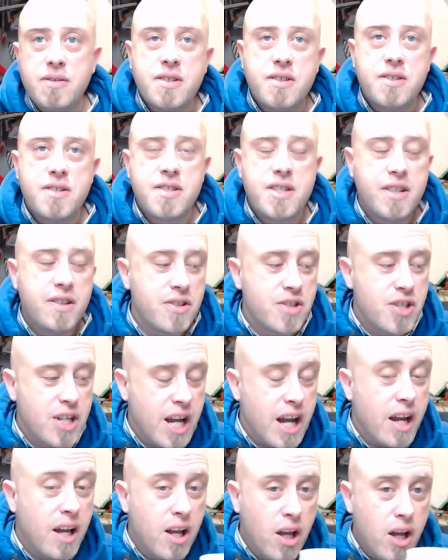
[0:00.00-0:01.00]
As you can see in the
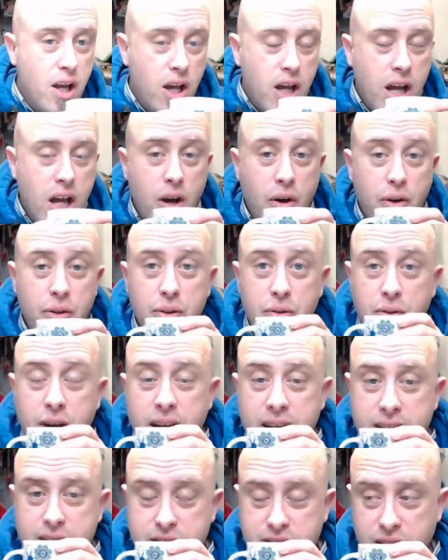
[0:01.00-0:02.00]
chat on the
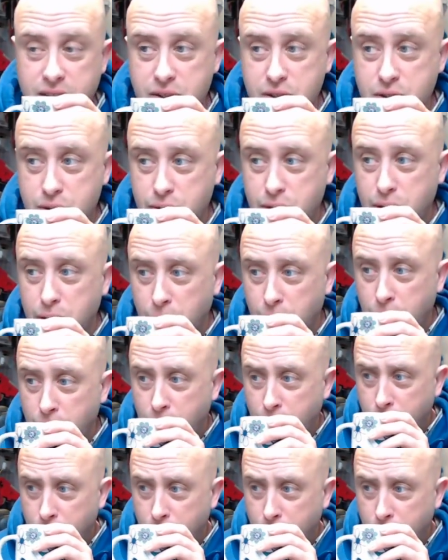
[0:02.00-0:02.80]
right-hand side of the screen.